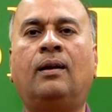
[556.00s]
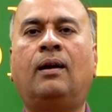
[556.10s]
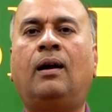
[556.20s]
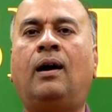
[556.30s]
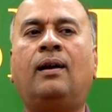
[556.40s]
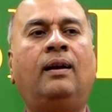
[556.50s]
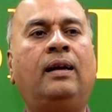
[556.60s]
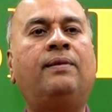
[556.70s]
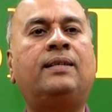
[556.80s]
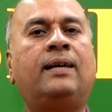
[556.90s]
or
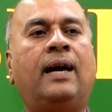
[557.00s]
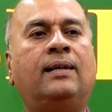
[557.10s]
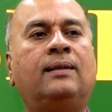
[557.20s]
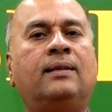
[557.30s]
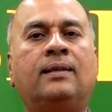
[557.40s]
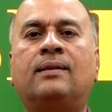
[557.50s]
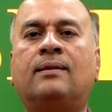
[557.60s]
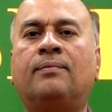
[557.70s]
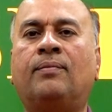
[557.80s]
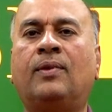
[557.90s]
linguistic identities,
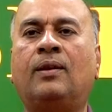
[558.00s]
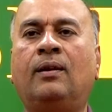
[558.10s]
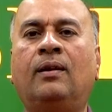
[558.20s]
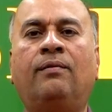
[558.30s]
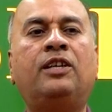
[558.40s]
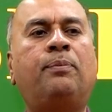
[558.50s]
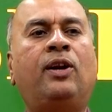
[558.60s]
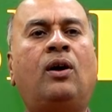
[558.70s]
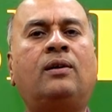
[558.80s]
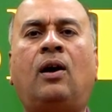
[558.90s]
which may
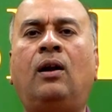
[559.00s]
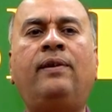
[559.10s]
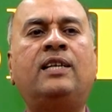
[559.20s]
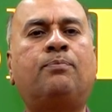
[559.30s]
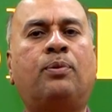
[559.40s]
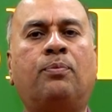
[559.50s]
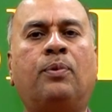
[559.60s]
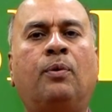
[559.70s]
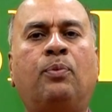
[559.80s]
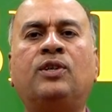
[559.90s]
not always
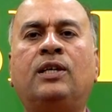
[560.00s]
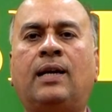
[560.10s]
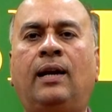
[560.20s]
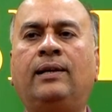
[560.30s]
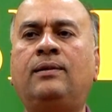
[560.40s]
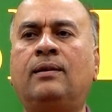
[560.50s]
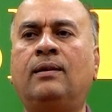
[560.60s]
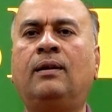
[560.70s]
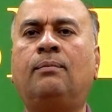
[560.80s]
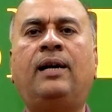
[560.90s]
pose a challenge,
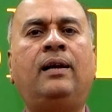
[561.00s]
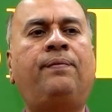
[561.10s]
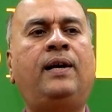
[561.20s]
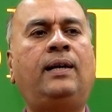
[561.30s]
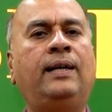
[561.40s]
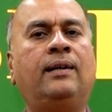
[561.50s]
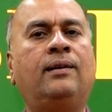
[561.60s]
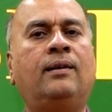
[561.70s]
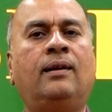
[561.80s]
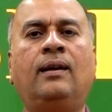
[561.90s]
but
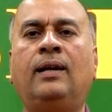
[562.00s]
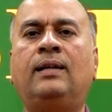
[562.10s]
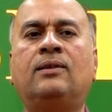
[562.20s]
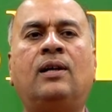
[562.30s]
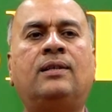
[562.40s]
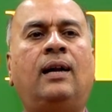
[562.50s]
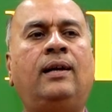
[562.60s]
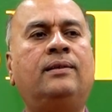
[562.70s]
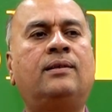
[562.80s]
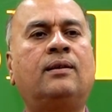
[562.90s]
definitely it is a
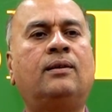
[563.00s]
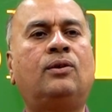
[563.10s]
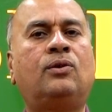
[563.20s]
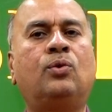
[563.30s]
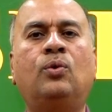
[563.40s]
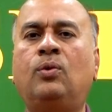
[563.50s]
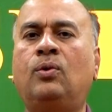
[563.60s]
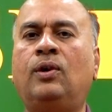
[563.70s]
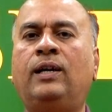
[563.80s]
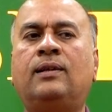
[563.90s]
challenge
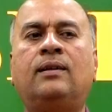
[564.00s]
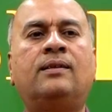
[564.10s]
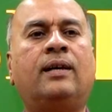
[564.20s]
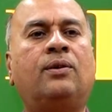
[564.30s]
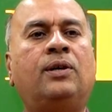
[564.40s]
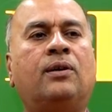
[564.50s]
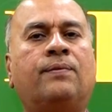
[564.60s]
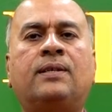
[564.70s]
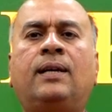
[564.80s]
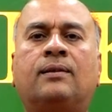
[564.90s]
to internal security of
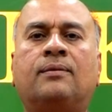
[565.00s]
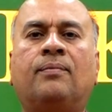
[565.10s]
a state.